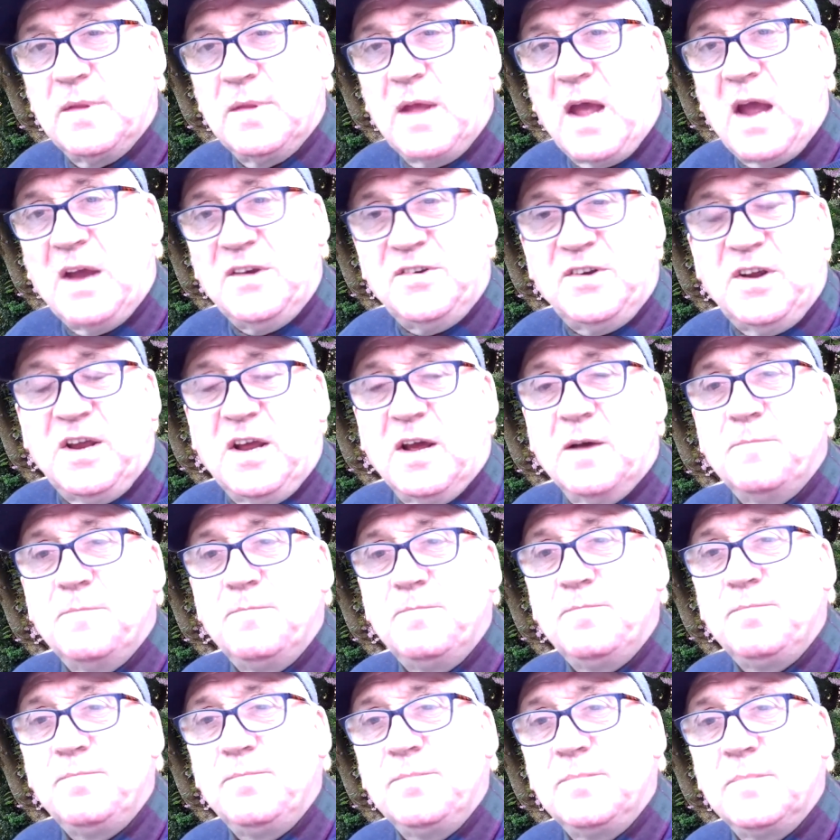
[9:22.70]
idea.
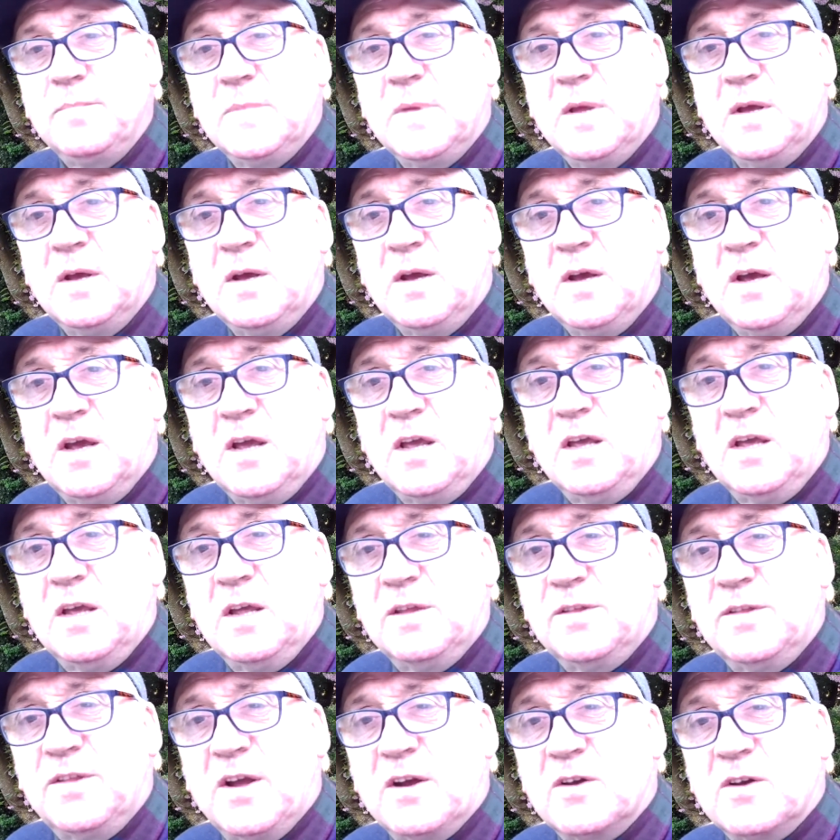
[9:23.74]

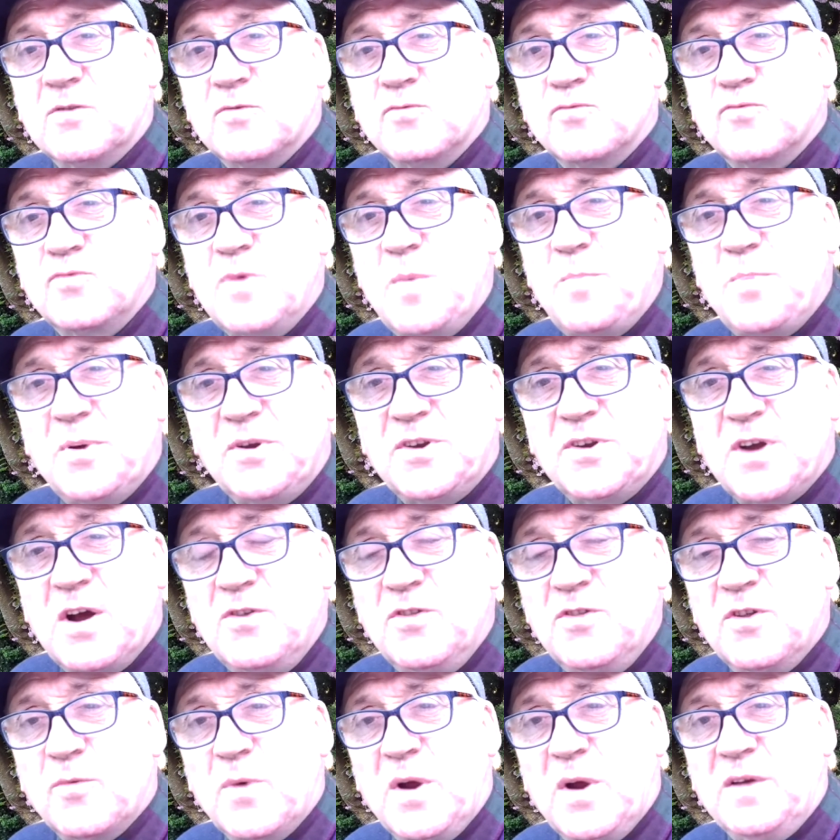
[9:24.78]
They're ripping down
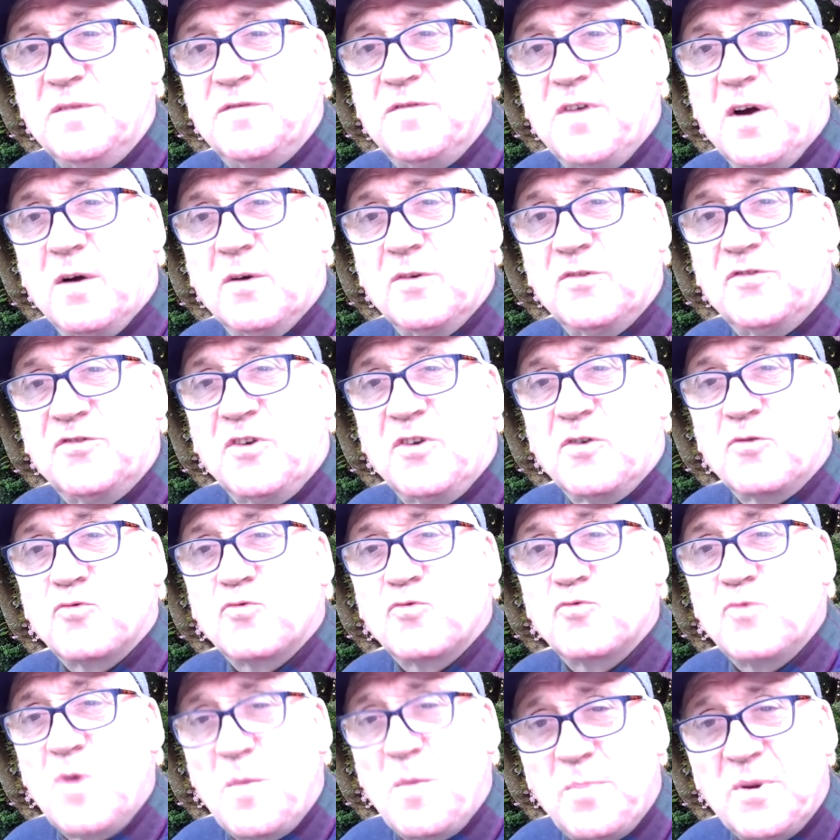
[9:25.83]
the rainforest. They're
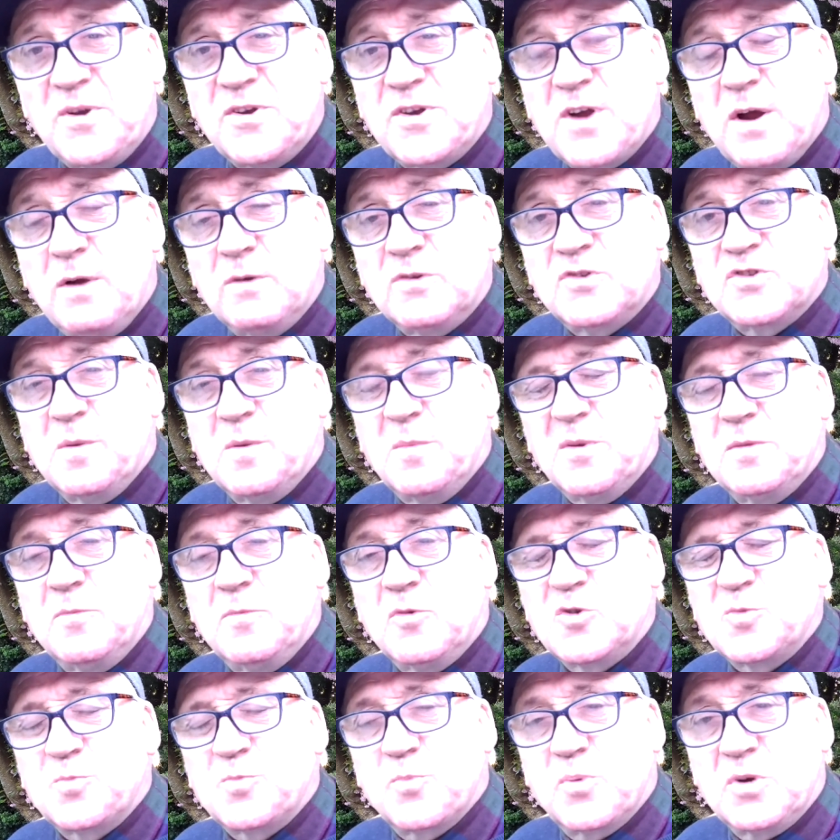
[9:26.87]
ripping down some of the
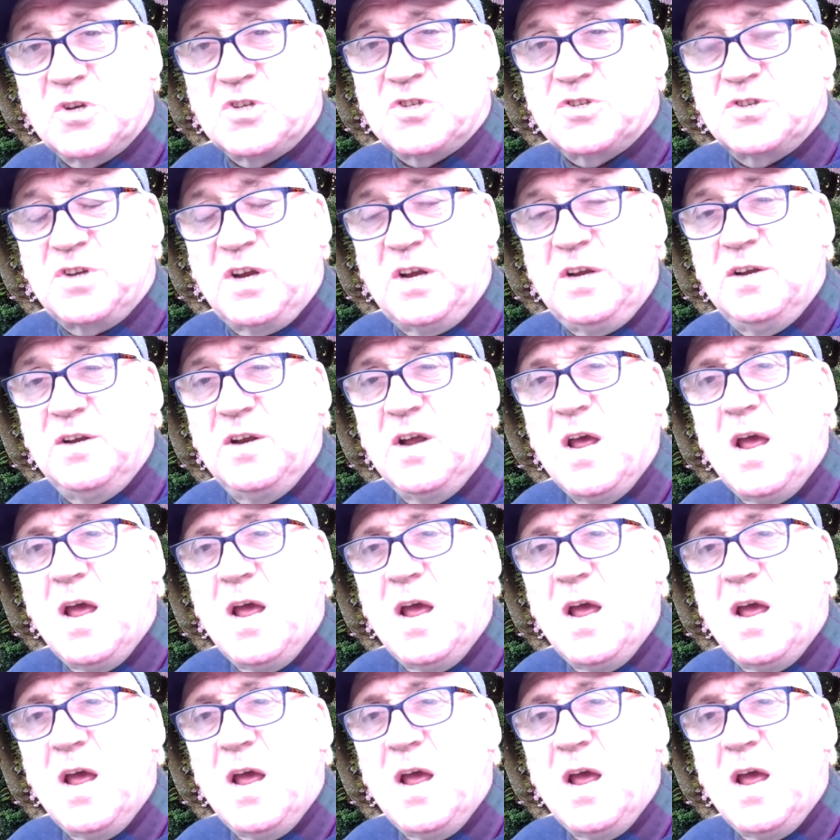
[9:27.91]
most pristine